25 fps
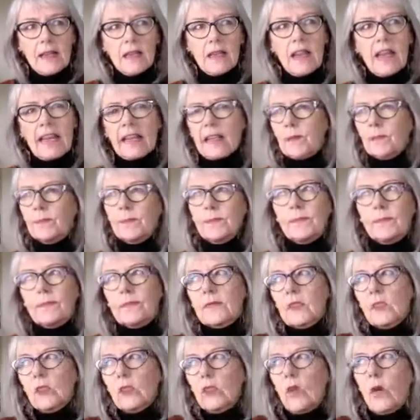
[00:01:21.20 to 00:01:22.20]

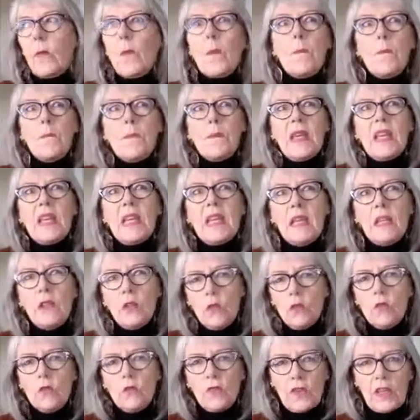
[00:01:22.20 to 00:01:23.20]
Many
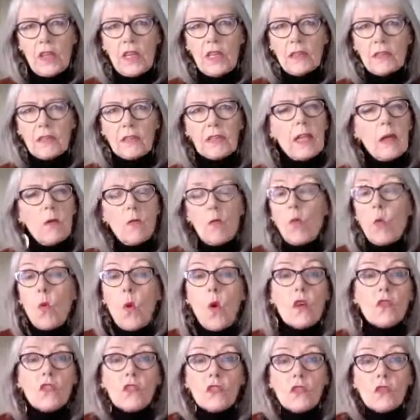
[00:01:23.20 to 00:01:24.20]
new vegans, they
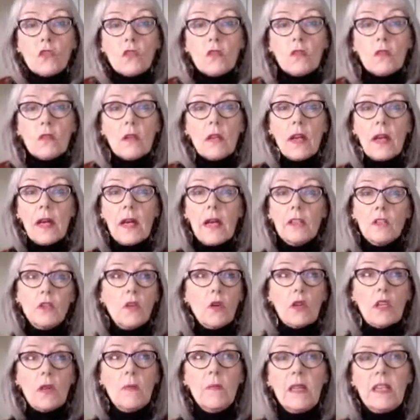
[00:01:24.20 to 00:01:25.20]
watch
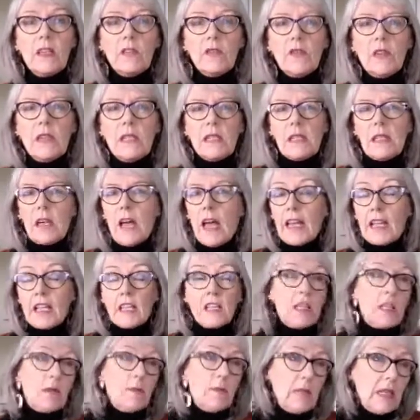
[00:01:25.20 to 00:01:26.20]
documentaries
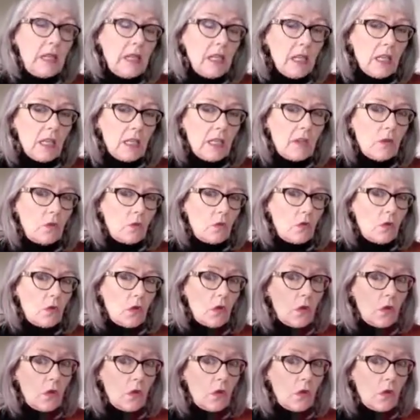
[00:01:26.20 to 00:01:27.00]
like Dominion or